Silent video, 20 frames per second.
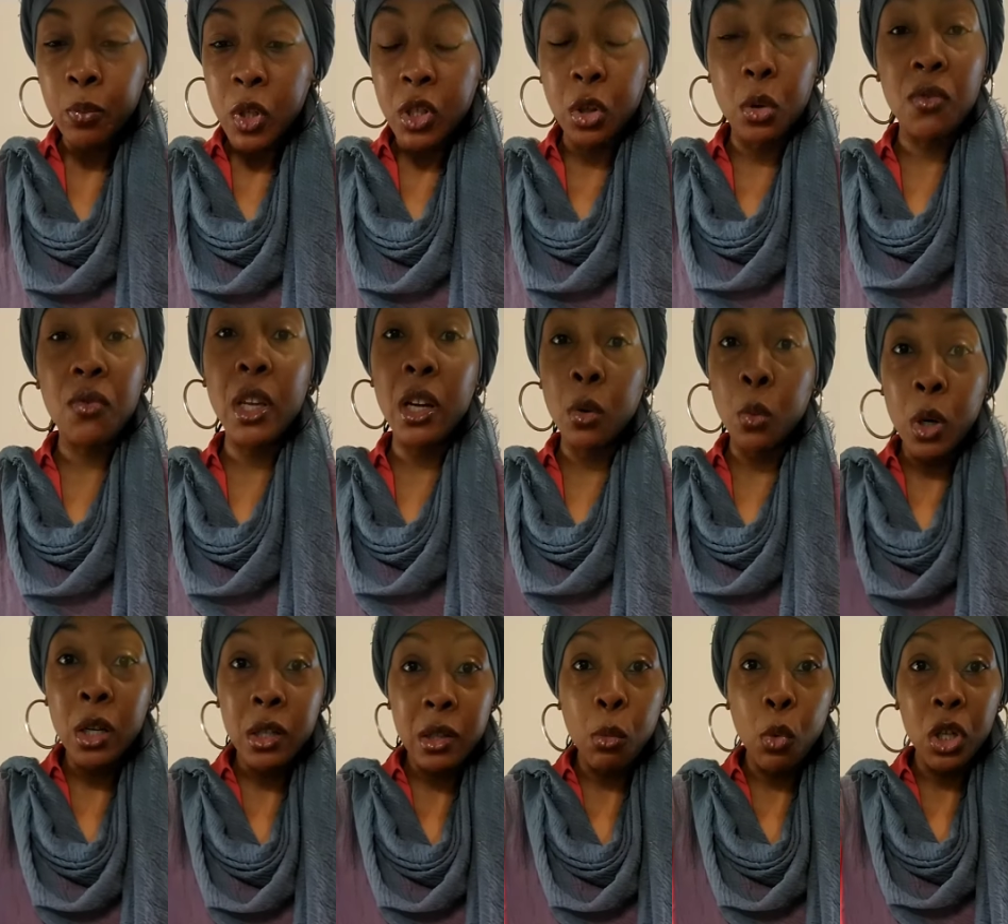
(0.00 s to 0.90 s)
So if there
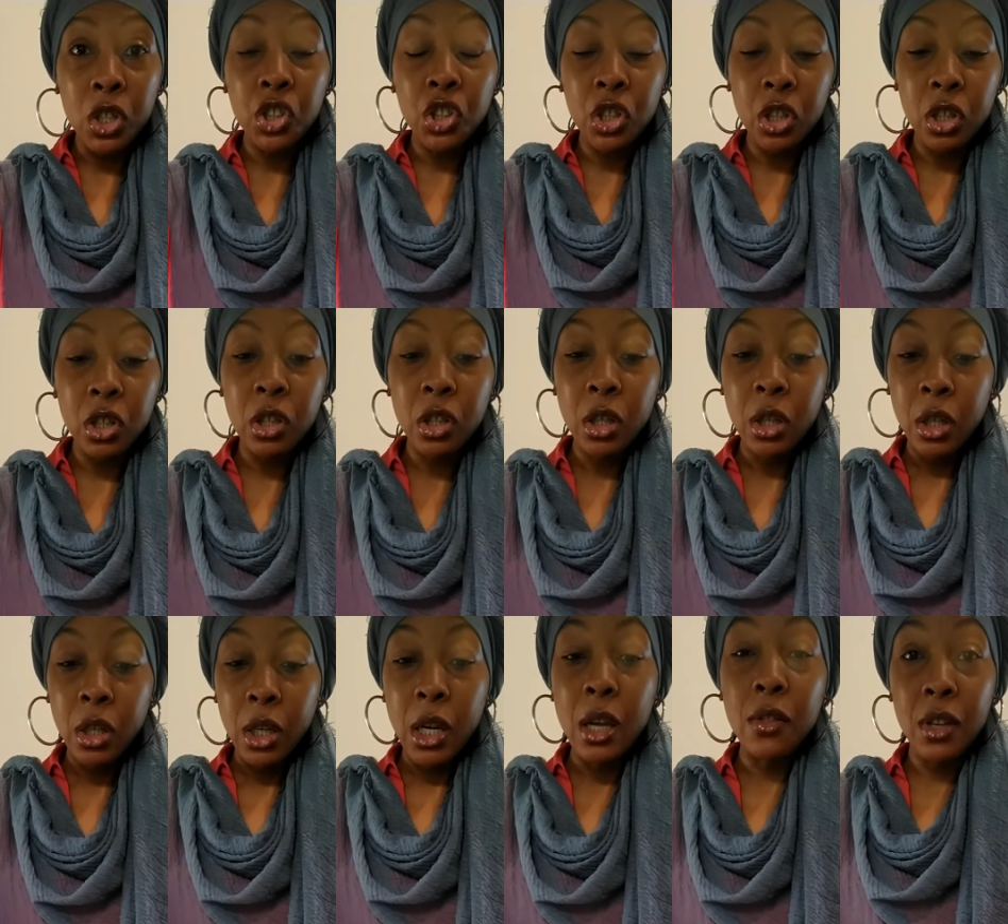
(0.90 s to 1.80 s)
was moisture
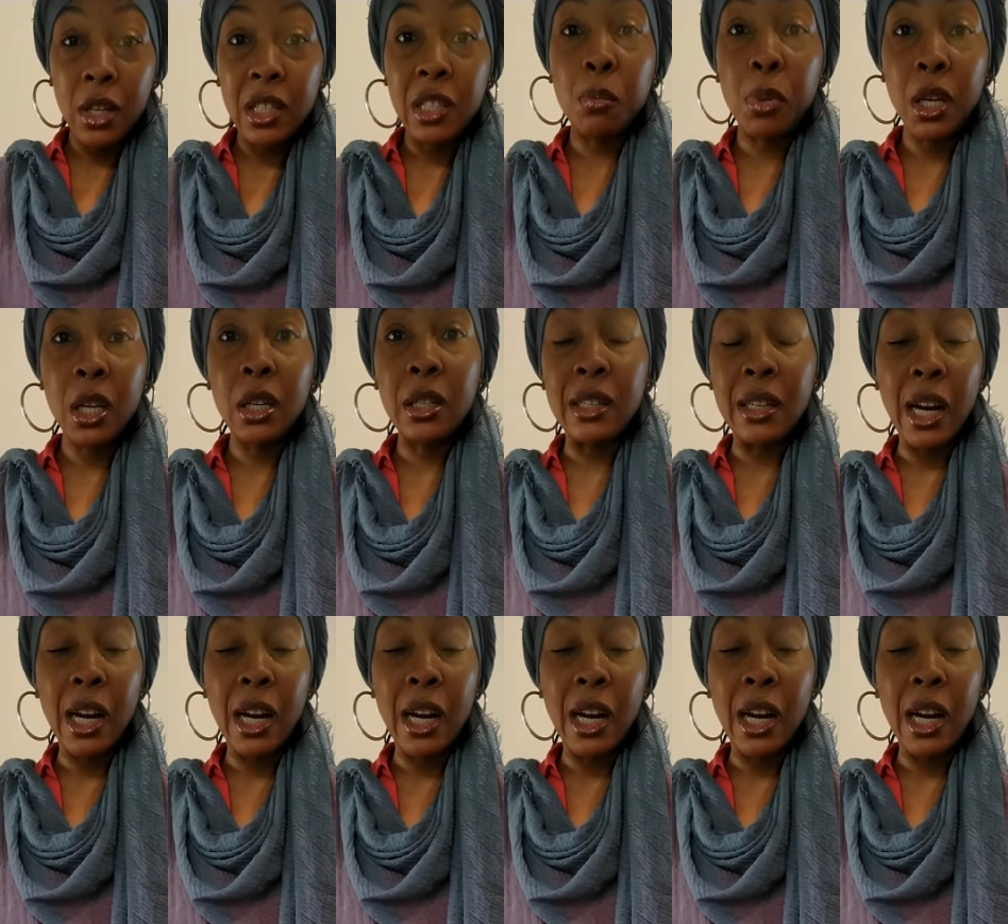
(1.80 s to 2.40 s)
in these beans,